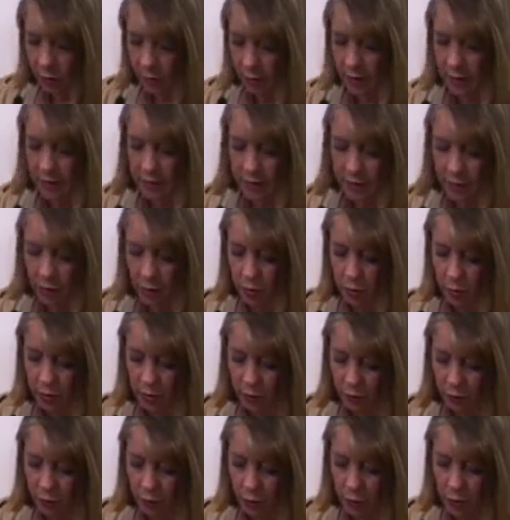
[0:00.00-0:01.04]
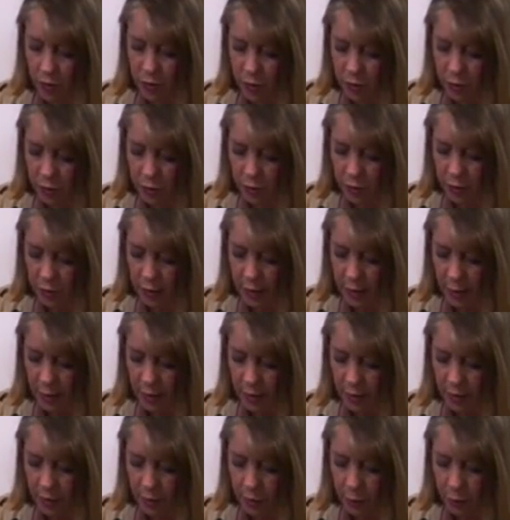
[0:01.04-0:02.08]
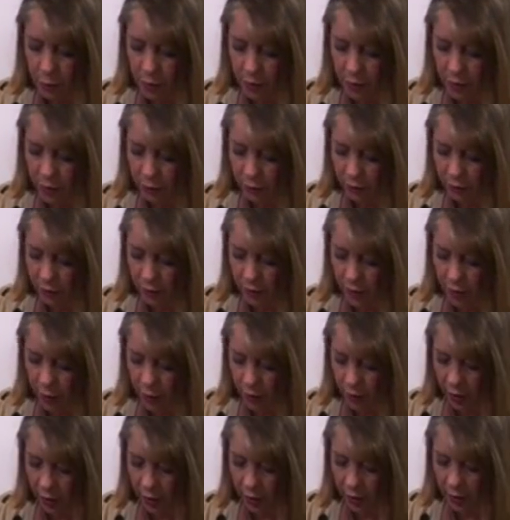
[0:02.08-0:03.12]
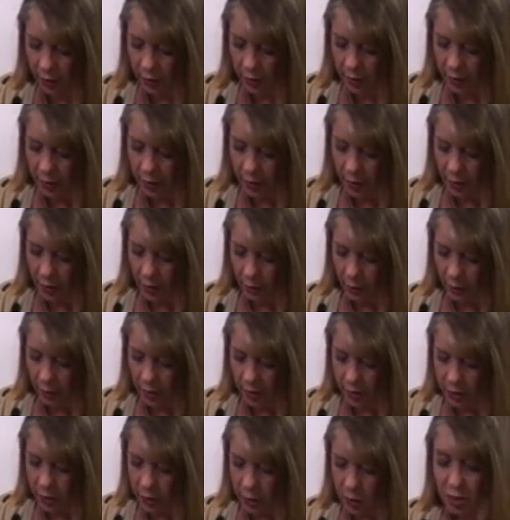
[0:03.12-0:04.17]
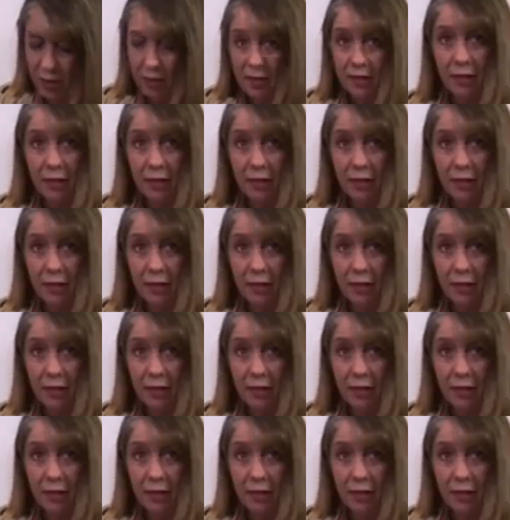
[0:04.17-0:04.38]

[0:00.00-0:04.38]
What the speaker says: may need to reinforce certain areas with your finger, but it's just